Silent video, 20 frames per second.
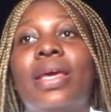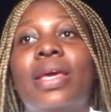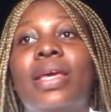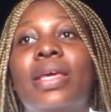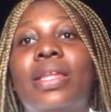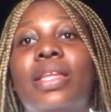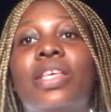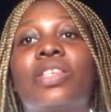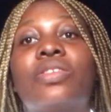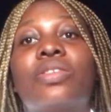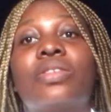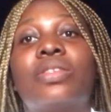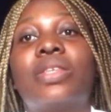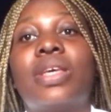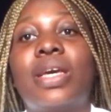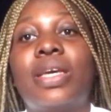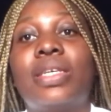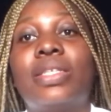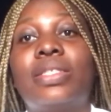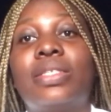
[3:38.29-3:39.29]
in a
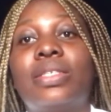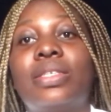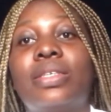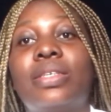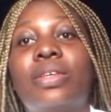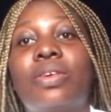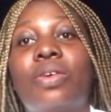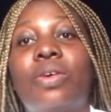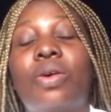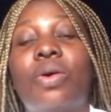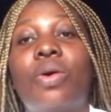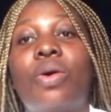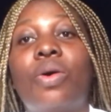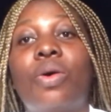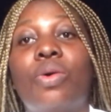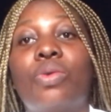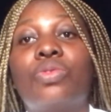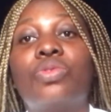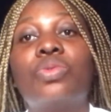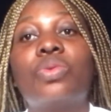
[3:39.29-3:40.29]
society
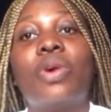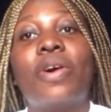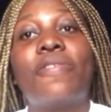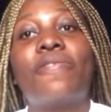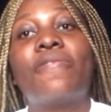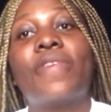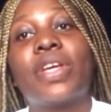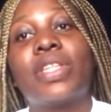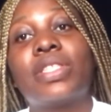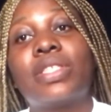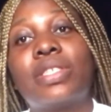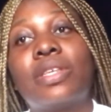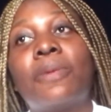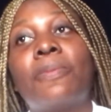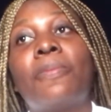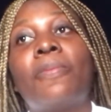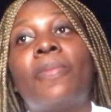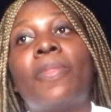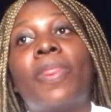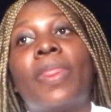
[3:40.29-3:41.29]
also affect
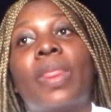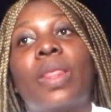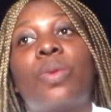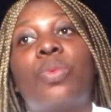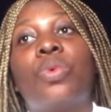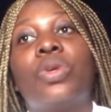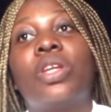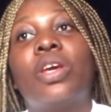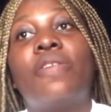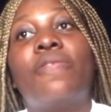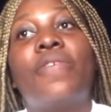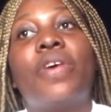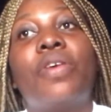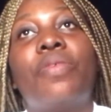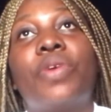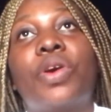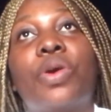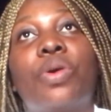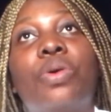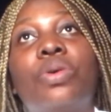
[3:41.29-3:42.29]
whatever
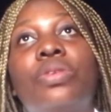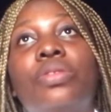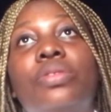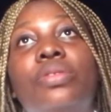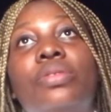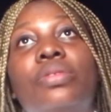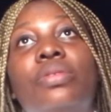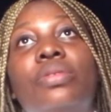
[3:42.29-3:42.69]
record